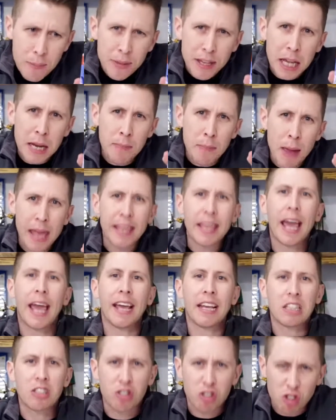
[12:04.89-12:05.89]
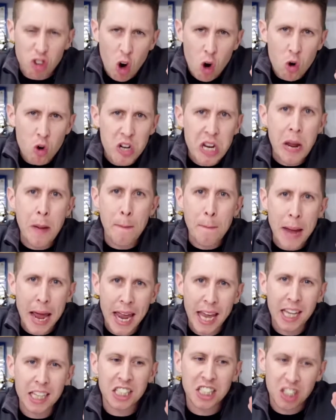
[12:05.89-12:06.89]
can make a grown
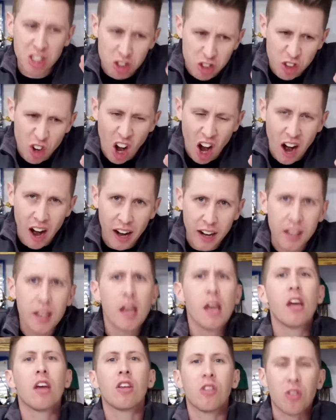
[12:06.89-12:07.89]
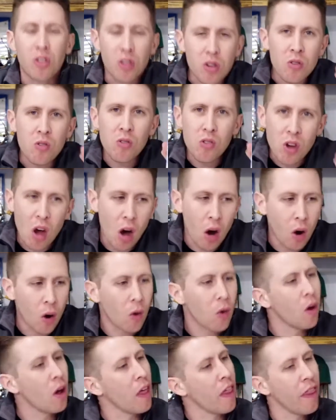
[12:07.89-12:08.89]
man cry, you
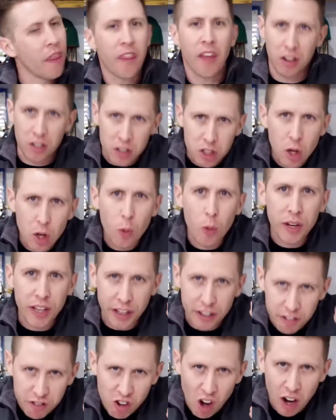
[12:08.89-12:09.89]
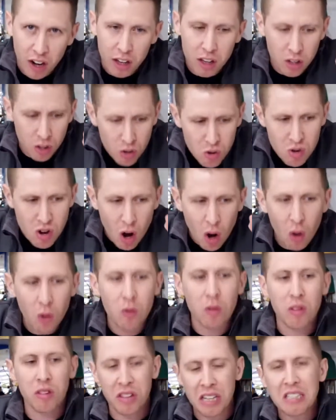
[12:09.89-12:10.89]
know they're doing it right. You
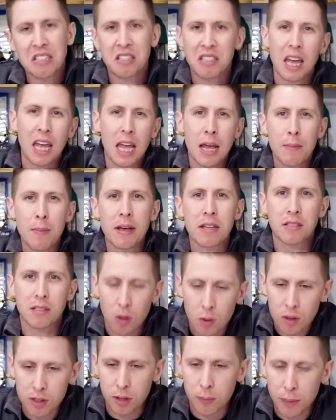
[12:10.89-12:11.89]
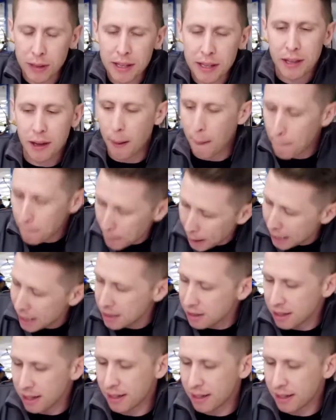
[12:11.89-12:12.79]
know this game is going to be amazing.